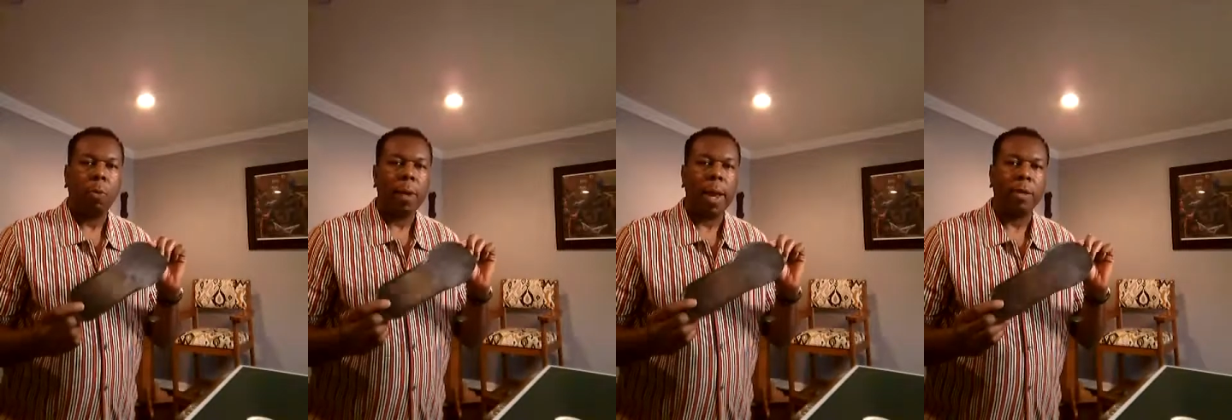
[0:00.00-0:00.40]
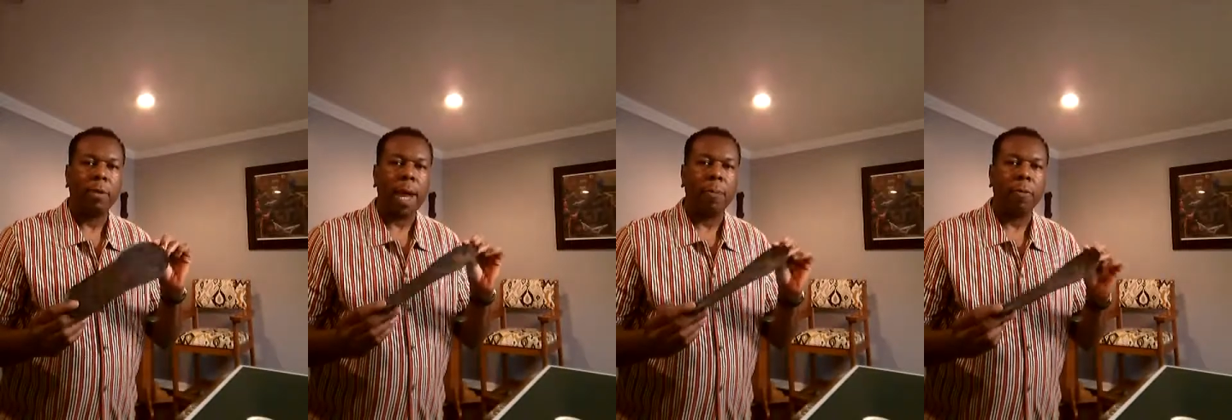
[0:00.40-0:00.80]

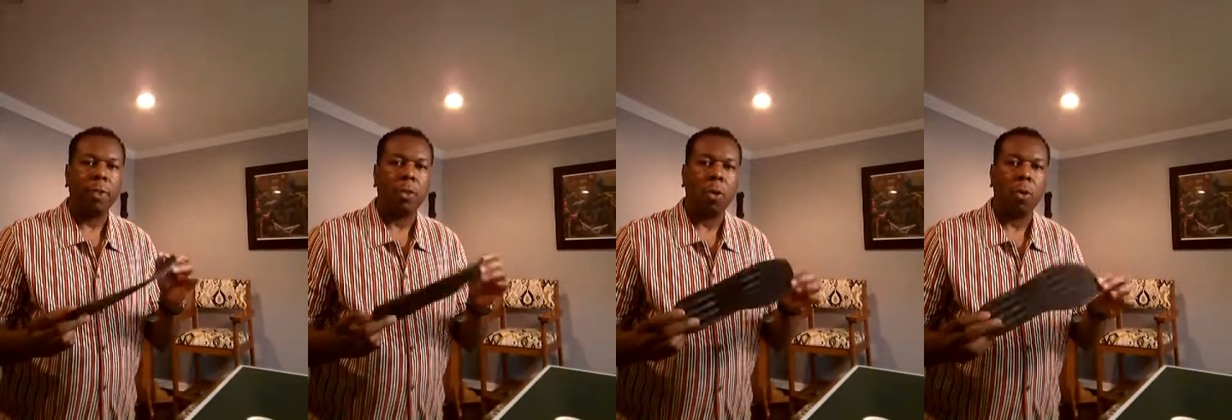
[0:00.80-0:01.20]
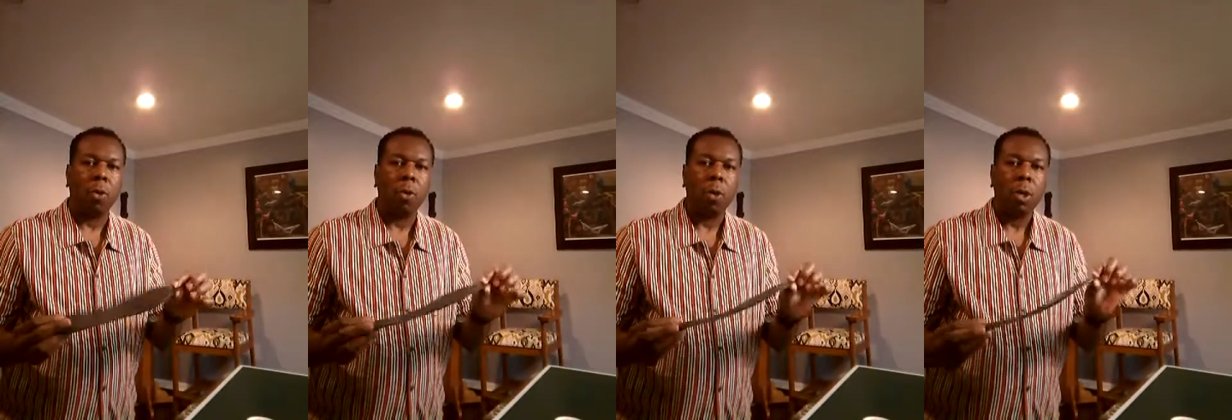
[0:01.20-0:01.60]
type of
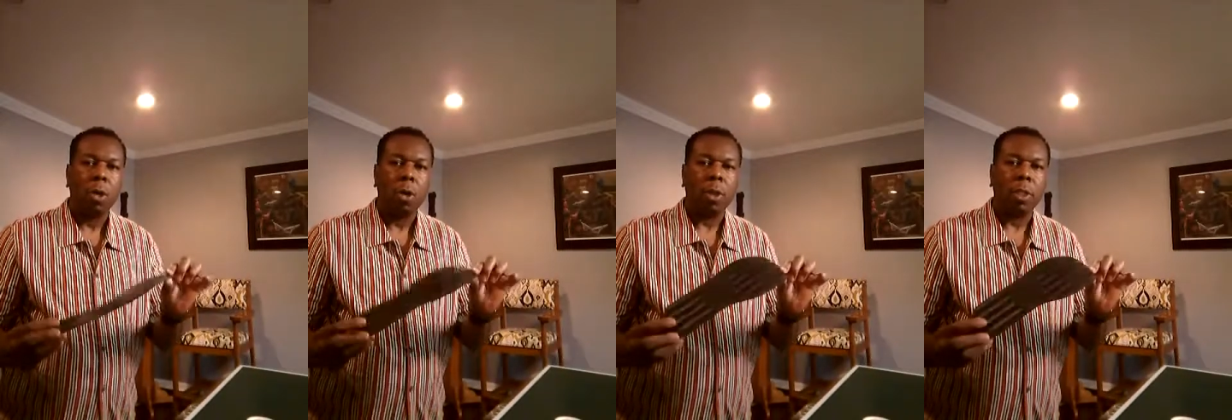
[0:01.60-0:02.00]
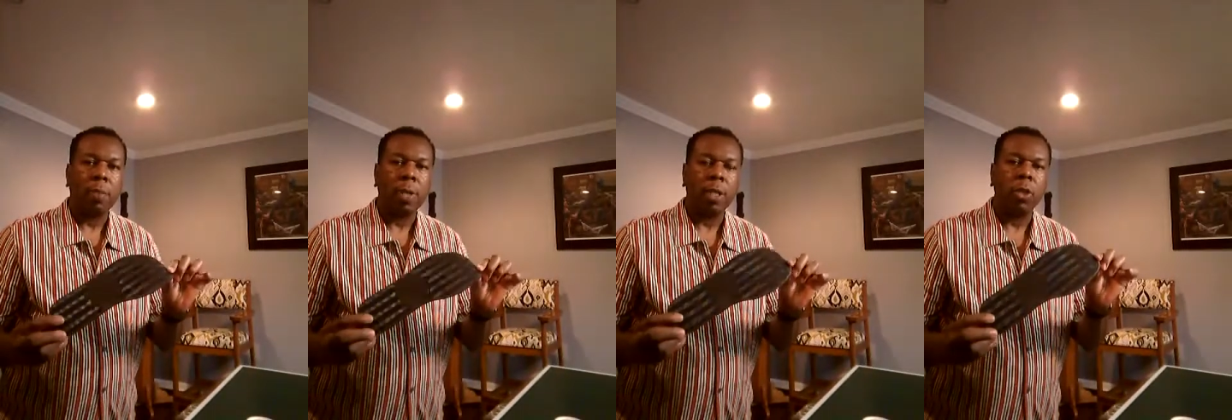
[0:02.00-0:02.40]
sole or something